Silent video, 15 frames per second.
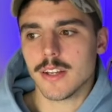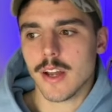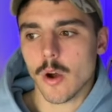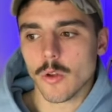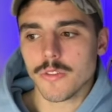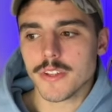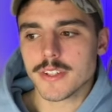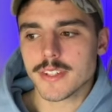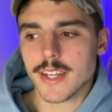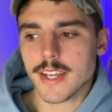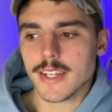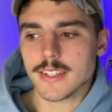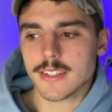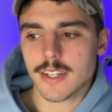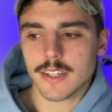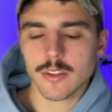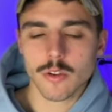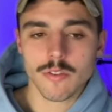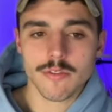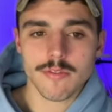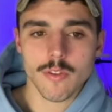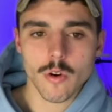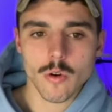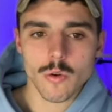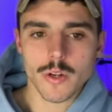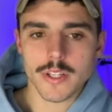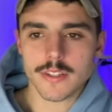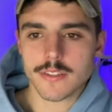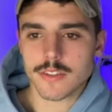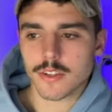on the season and look
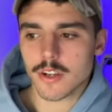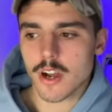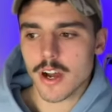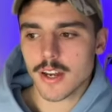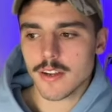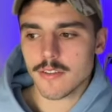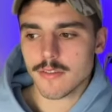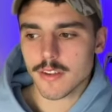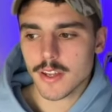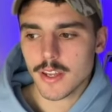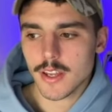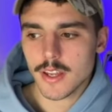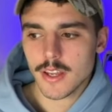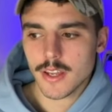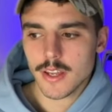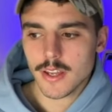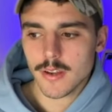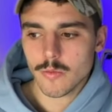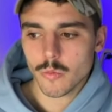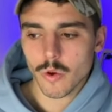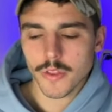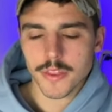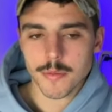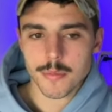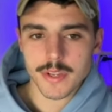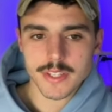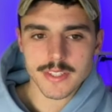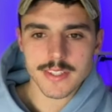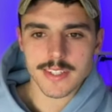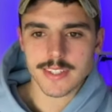forward to kind of what the
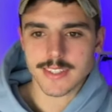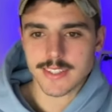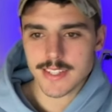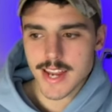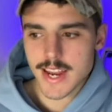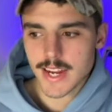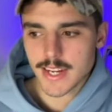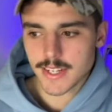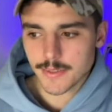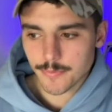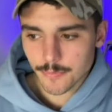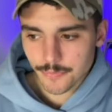Pistons need.